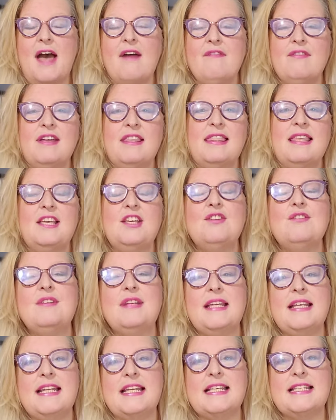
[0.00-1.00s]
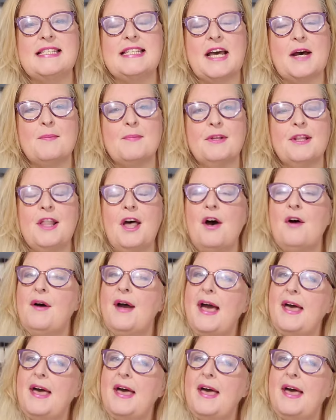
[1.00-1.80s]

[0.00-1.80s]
everything you need is down below.